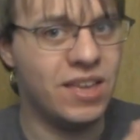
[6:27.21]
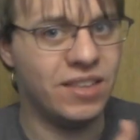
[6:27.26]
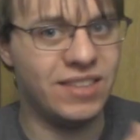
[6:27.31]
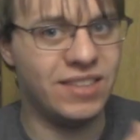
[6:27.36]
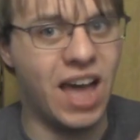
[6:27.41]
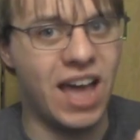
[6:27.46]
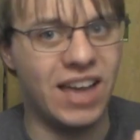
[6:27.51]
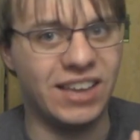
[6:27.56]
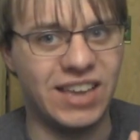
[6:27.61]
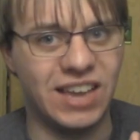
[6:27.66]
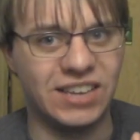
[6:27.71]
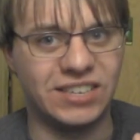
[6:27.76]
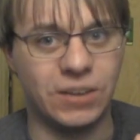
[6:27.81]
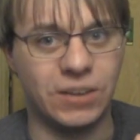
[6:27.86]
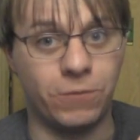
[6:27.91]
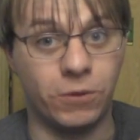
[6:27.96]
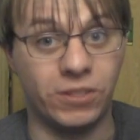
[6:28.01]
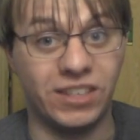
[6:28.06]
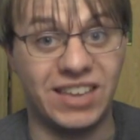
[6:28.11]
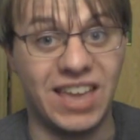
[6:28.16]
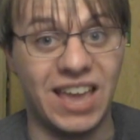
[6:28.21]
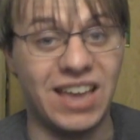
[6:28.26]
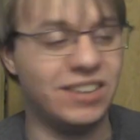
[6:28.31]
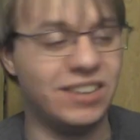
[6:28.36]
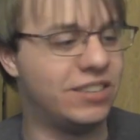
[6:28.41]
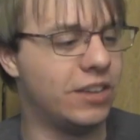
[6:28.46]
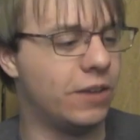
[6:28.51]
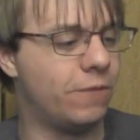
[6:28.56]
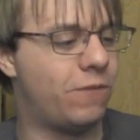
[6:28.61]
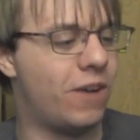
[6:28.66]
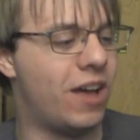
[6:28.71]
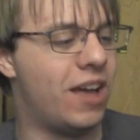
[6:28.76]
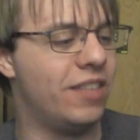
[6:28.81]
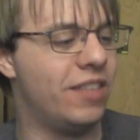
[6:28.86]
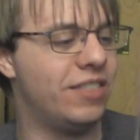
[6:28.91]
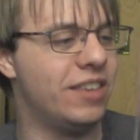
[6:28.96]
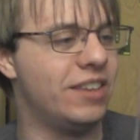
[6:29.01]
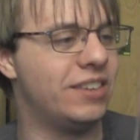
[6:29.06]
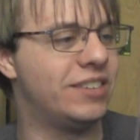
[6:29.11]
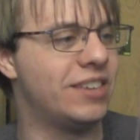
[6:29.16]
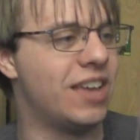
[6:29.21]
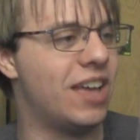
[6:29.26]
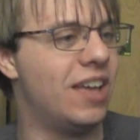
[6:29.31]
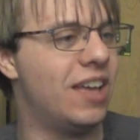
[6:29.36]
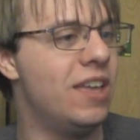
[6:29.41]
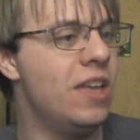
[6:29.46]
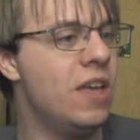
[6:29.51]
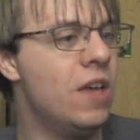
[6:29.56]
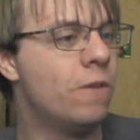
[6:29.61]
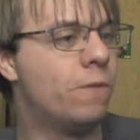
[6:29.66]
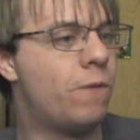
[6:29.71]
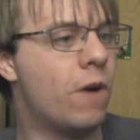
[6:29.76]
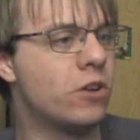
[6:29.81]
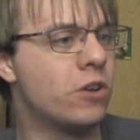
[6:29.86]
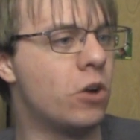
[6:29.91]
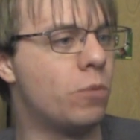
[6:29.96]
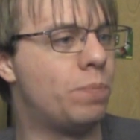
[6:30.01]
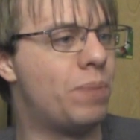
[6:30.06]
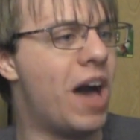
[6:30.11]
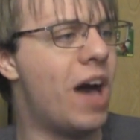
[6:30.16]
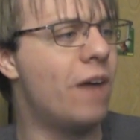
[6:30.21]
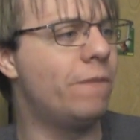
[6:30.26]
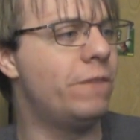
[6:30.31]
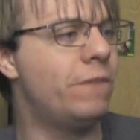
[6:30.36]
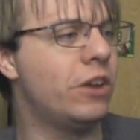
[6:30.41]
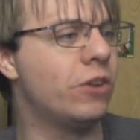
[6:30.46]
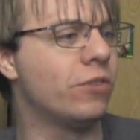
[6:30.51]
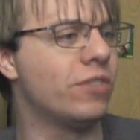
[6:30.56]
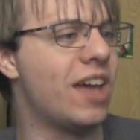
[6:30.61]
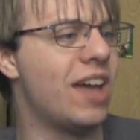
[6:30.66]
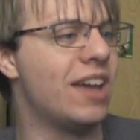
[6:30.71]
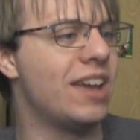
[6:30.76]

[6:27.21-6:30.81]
Now, I guess for the case of this Funko Pop figure that